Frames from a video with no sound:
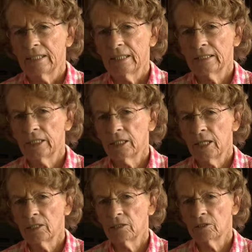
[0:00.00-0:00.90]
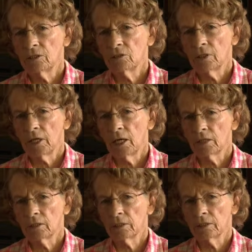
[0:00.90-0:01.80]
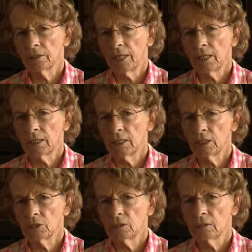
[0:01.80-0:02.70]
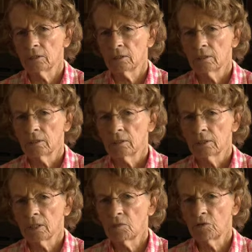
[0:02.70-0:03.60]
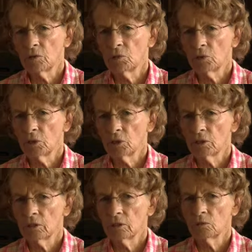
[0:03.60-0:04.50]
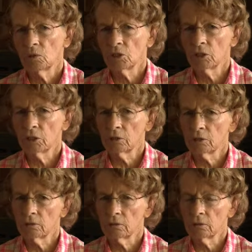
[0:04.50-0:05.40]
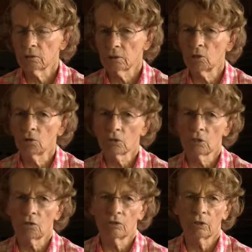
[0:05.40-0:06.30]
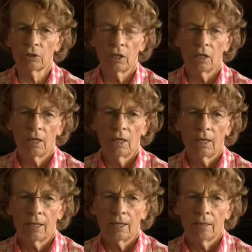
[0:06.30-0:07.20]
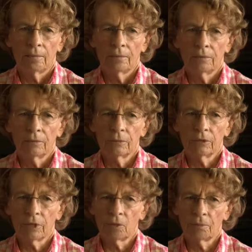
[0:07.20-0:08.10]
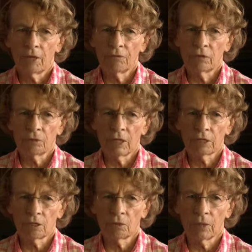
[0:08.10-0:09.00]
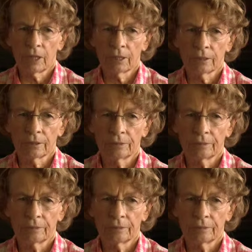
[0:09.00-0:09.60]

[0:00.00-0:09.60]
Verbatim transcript: And she had to do the, the landlady's, some of her work, washing clothes and so forth, to help pay for the rest of the rent.